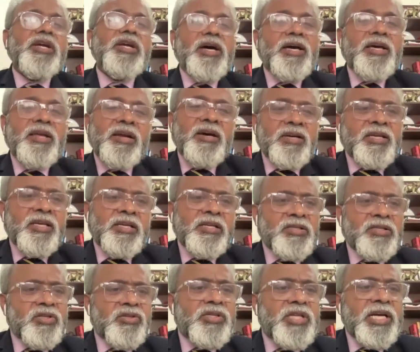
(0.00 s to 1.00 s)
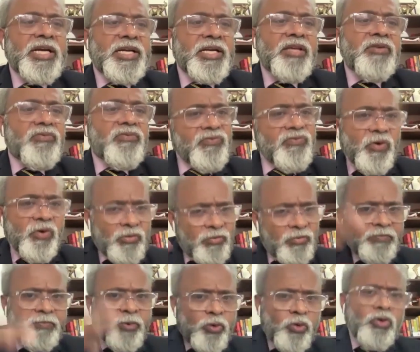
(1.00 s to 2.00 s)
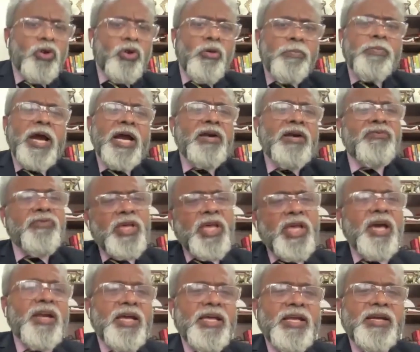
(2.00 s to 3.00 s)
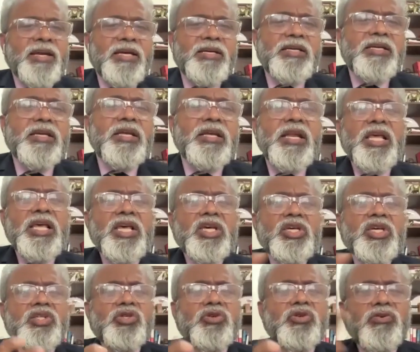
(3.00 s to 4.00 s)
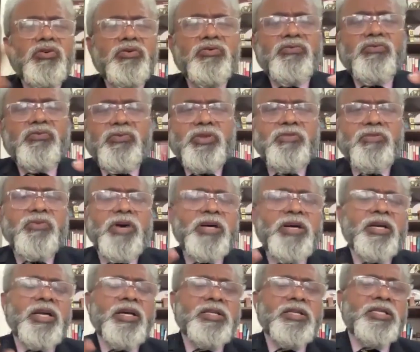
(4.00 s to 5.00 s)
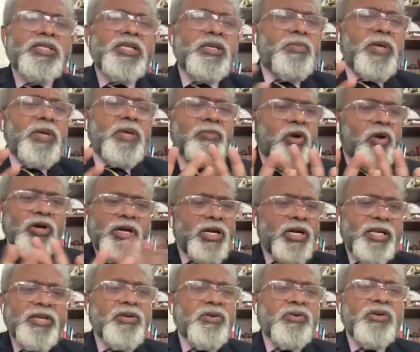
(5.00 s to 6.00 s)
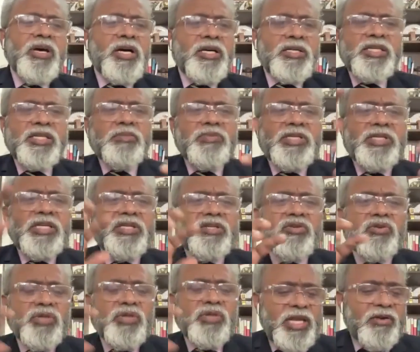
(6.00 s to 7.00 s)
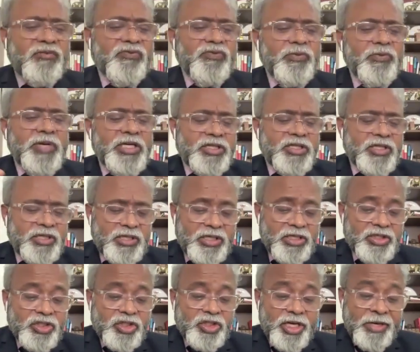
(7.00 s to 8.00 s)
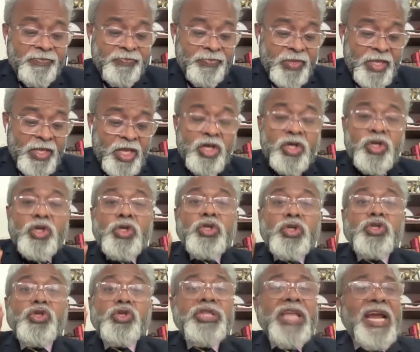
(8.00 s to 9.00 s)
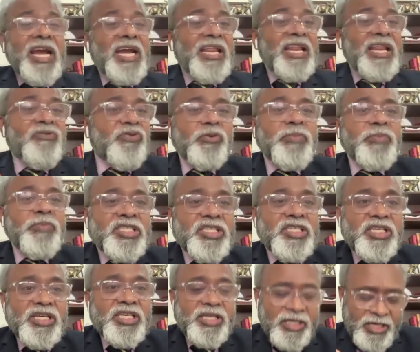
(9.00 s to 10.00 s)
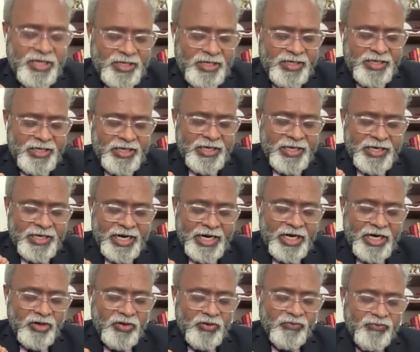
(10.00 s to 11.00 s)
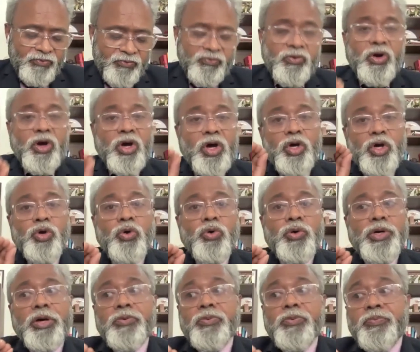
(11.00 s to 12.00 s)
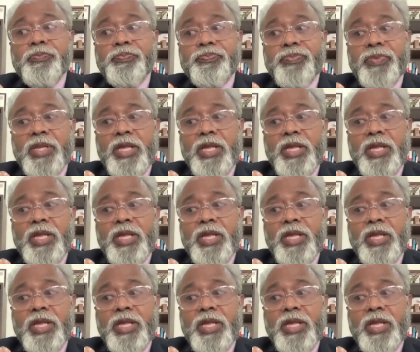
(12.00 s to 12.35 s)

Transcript: were a hierarchical society for good or bad we are hierarchical so the varna system and i'm not getting into caste i'm saying so the information chain so that information didn't kind of go down